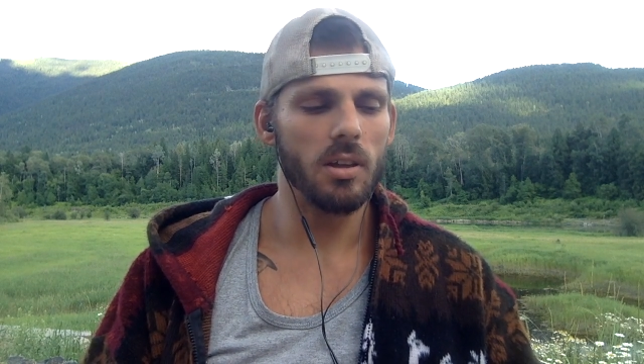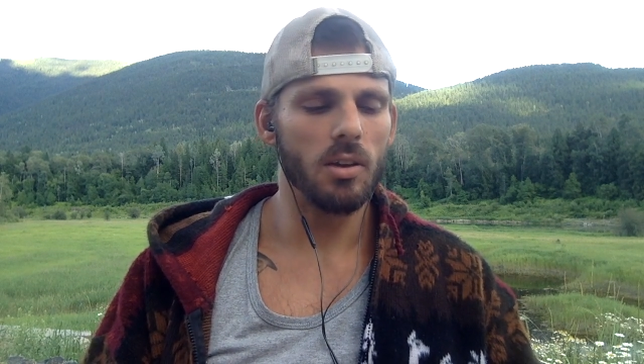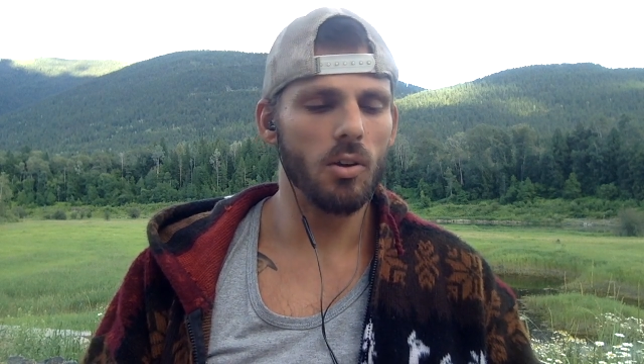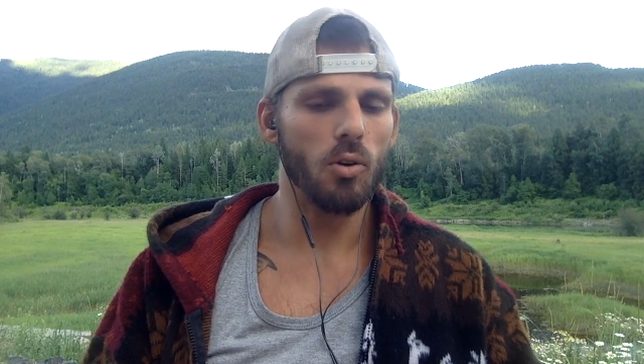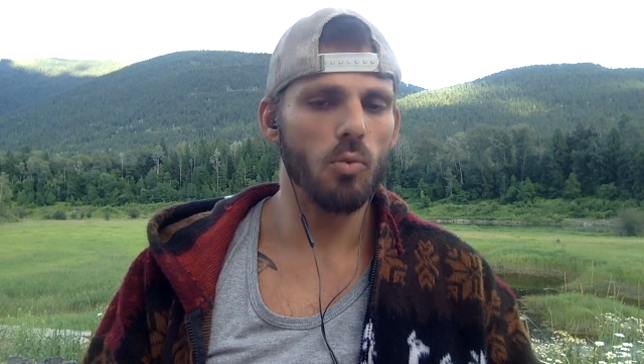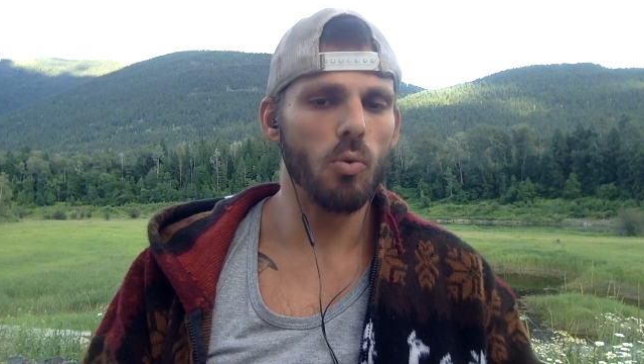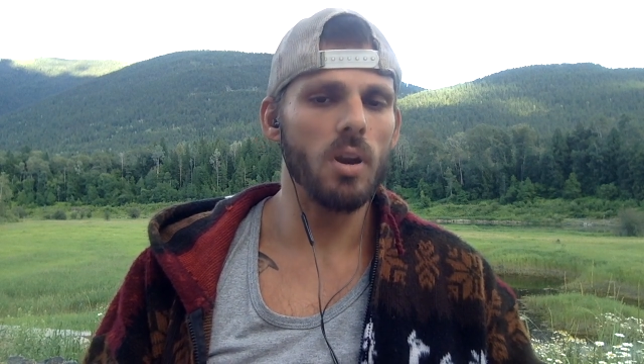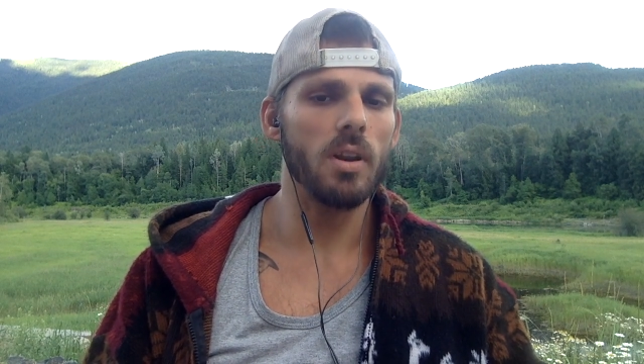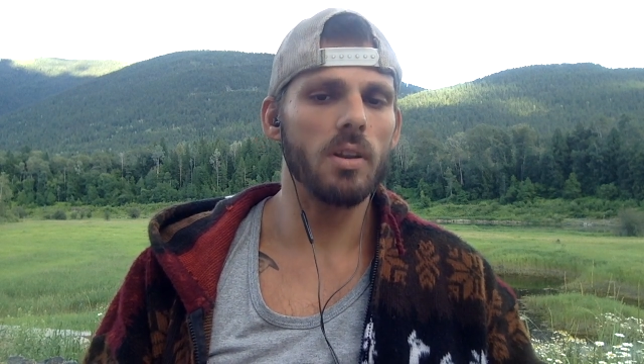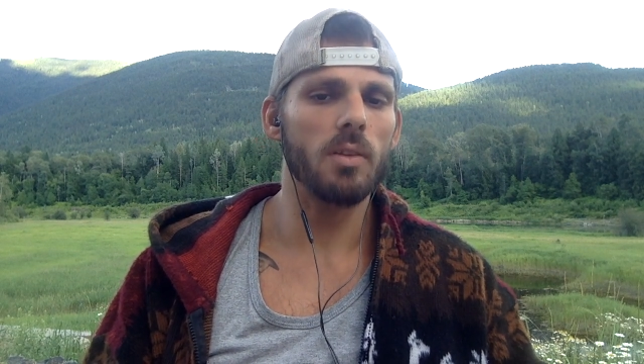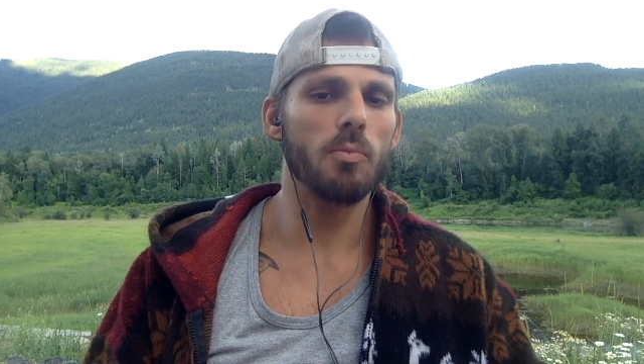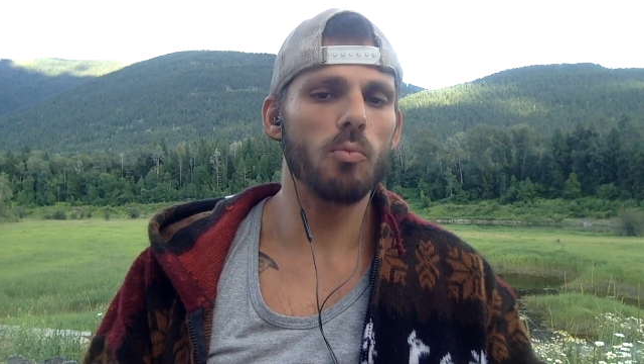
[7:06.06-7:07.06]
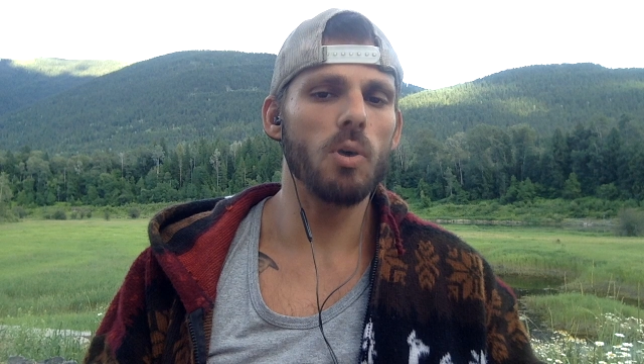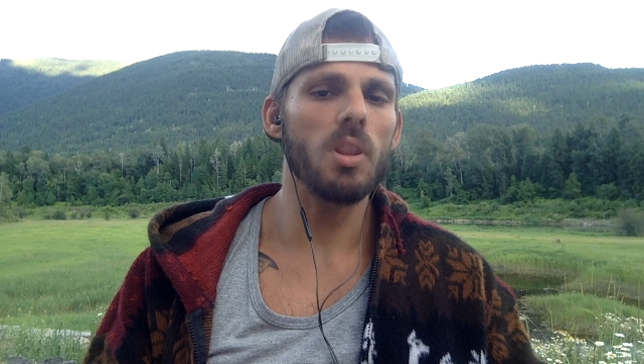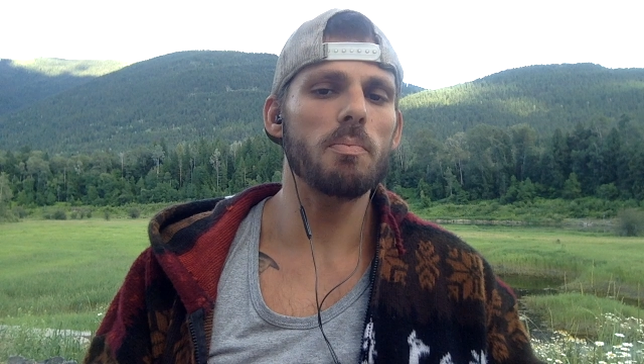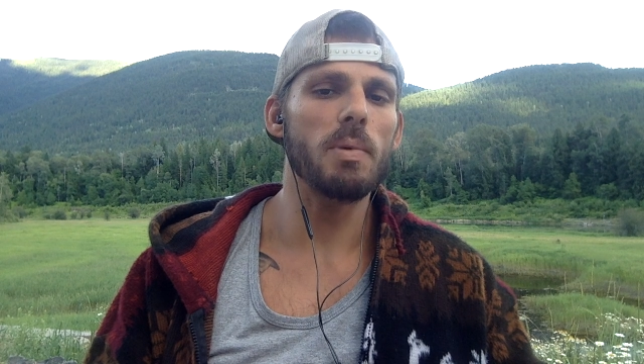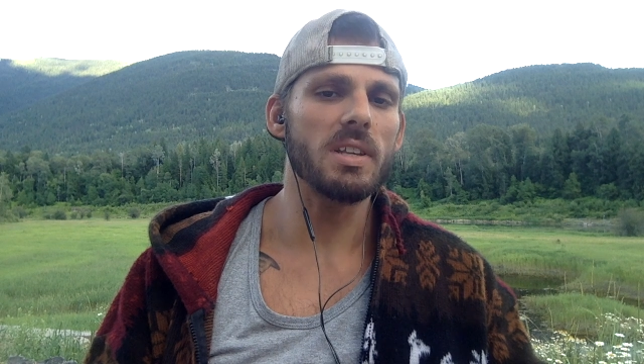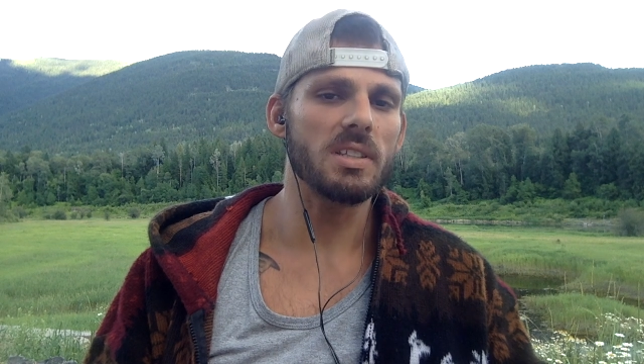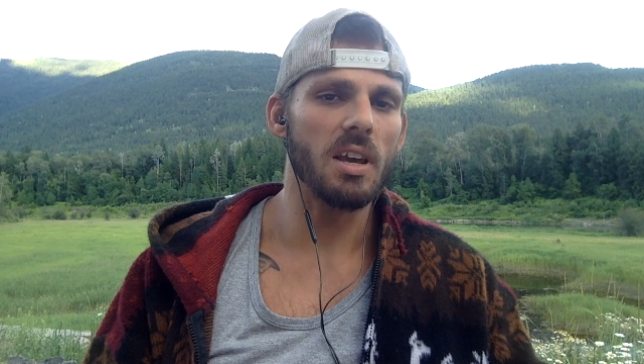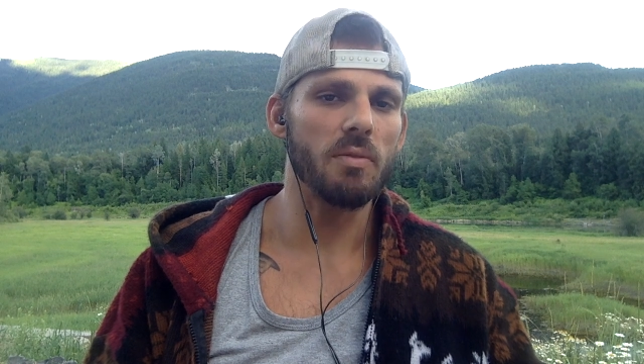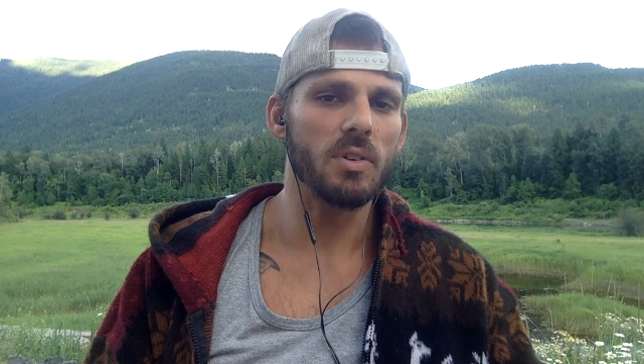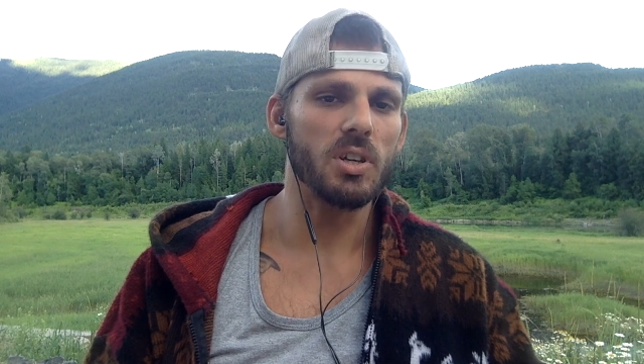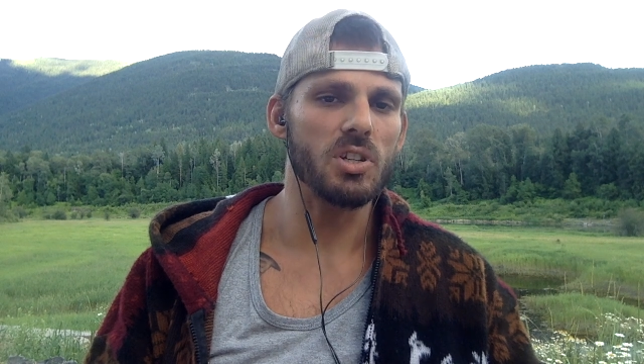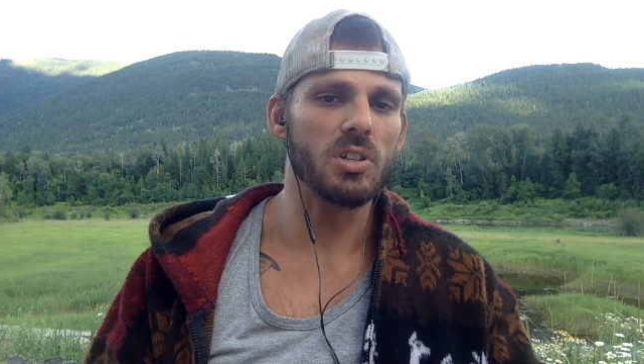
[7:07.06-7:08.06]
or one of the best
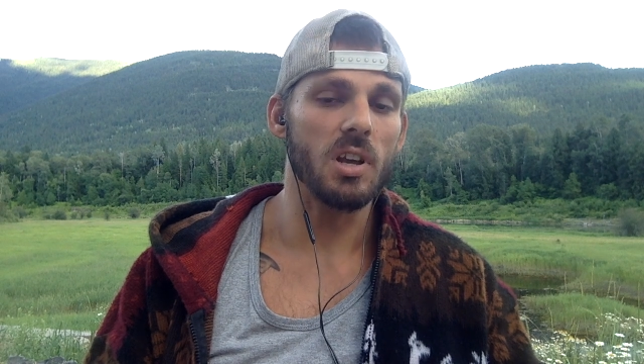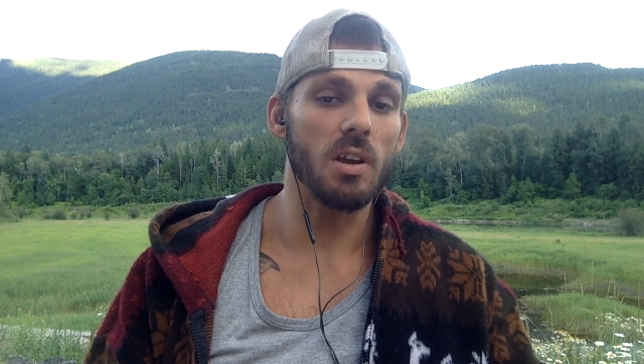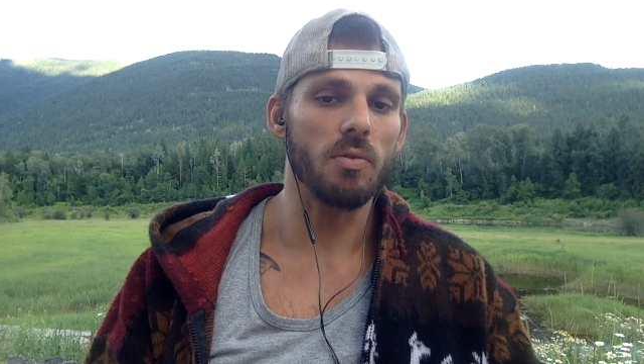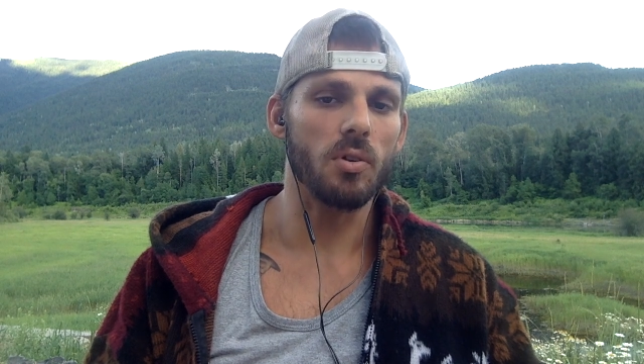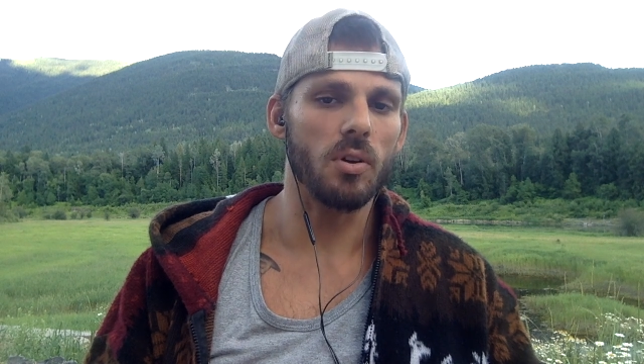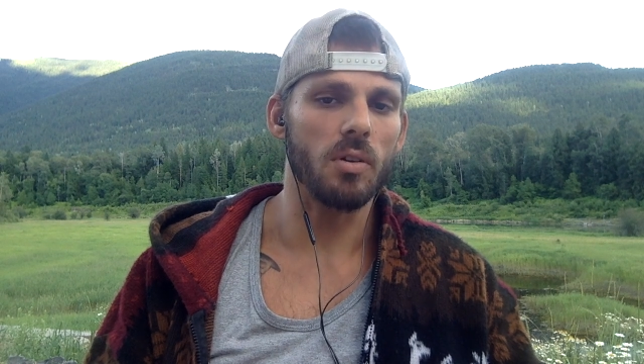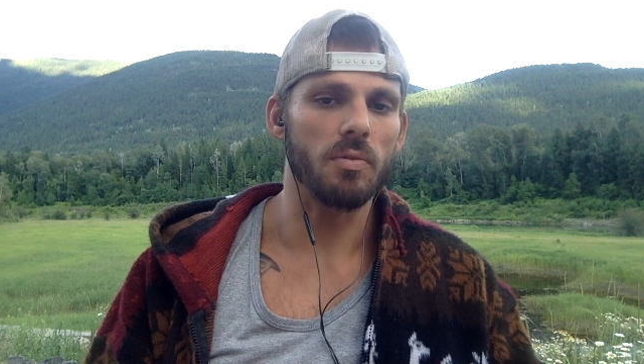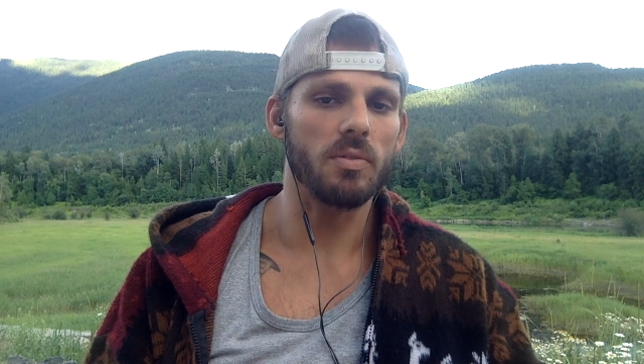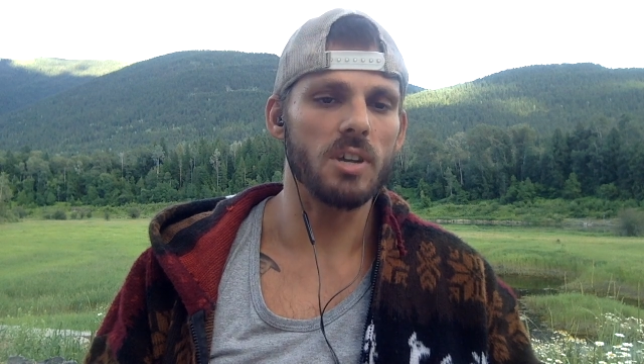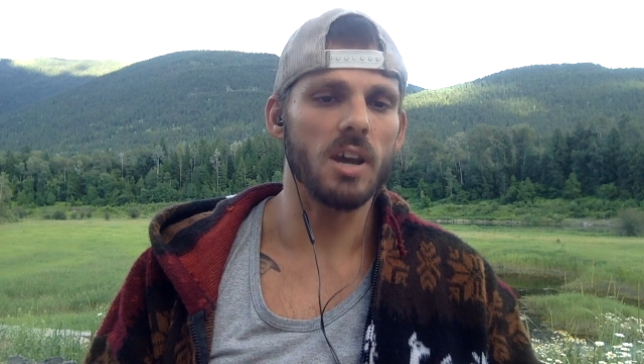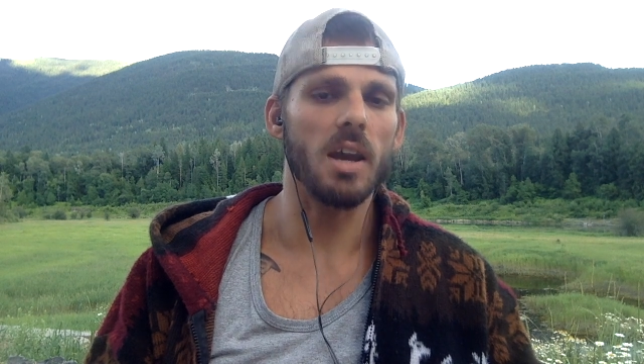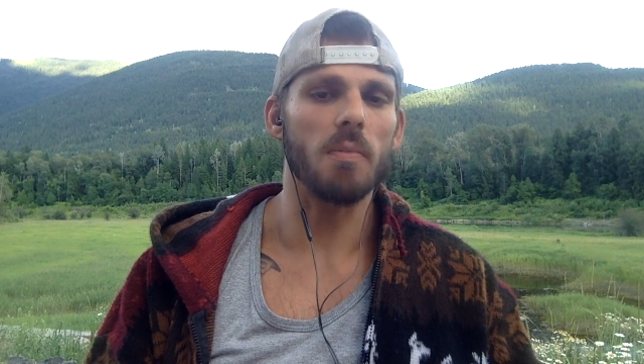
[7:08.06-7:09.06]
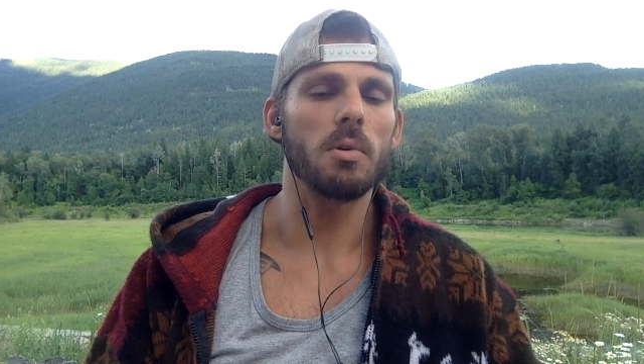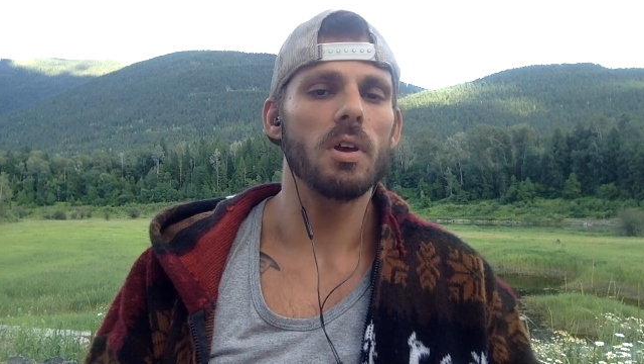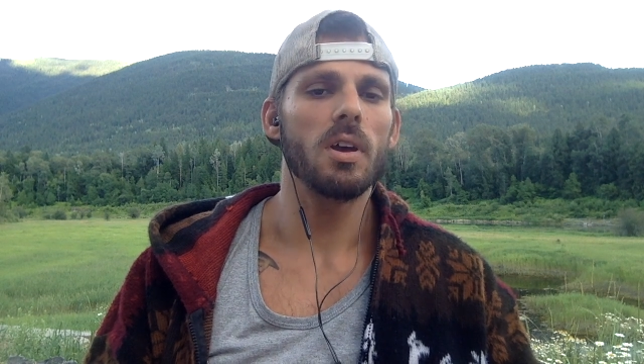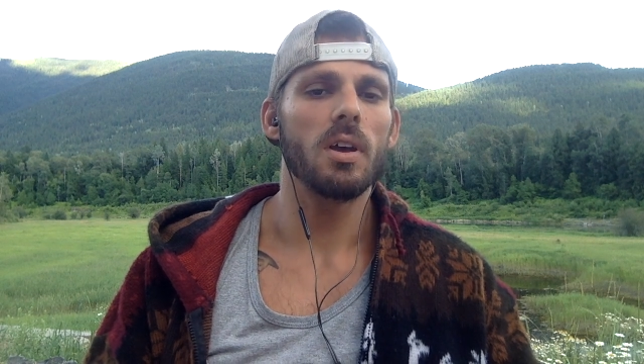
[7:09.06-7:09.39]
definitions I've heard of time,